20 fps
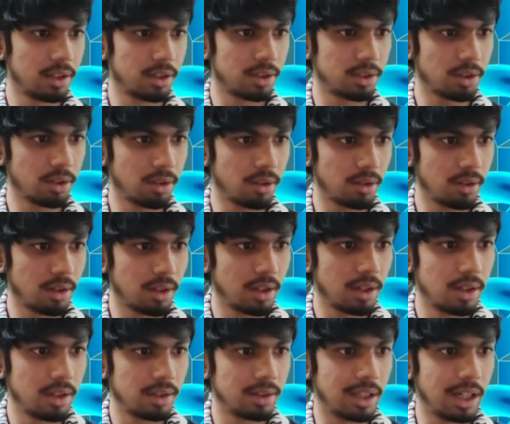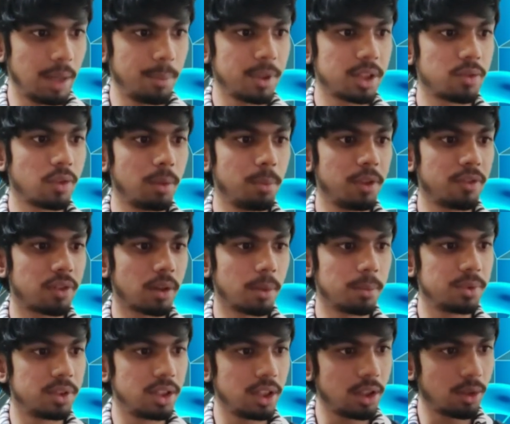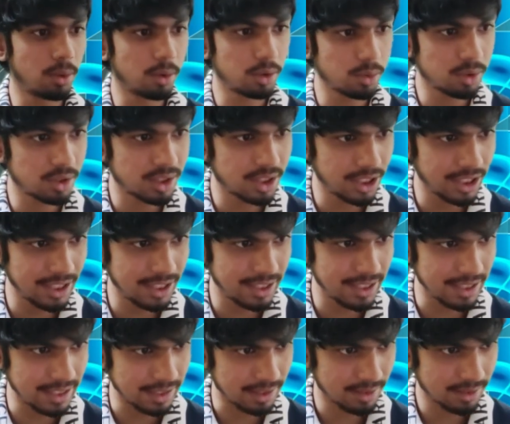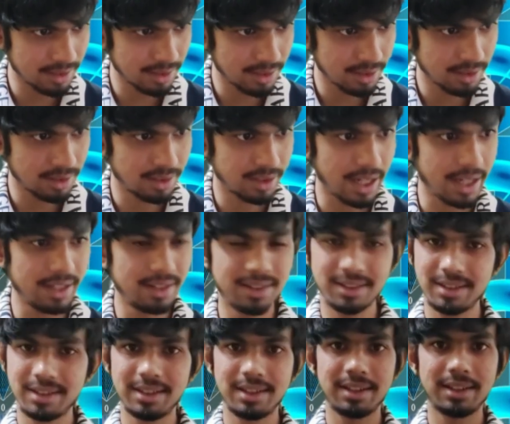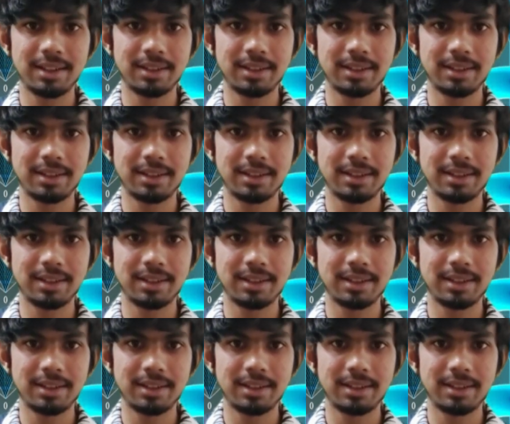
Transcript: So the limits will be from 0 to ct, right?